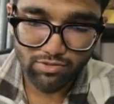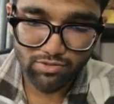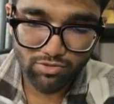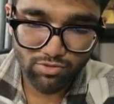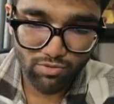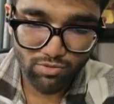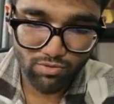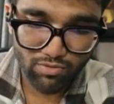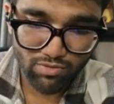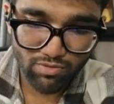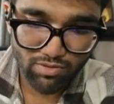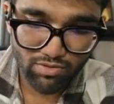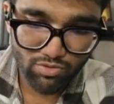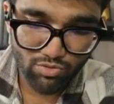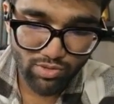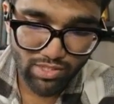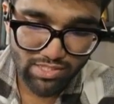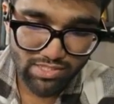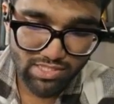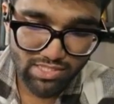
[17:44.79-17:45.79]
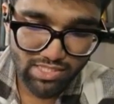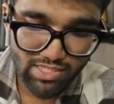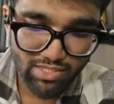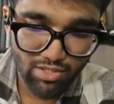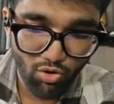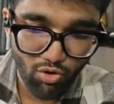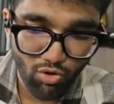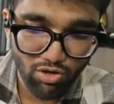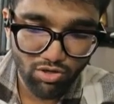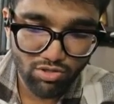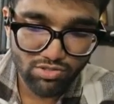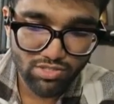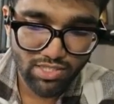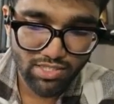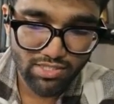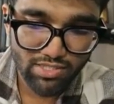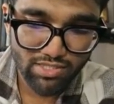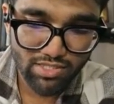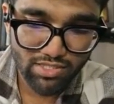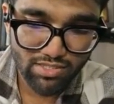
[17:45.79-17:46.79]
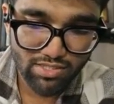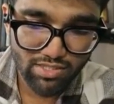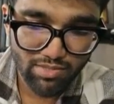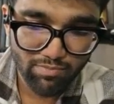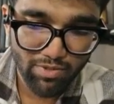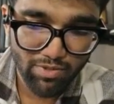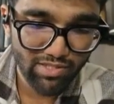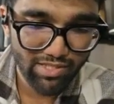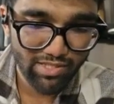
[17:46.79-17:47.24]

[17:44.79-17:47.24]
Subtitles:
So you can see the hollow structures in between,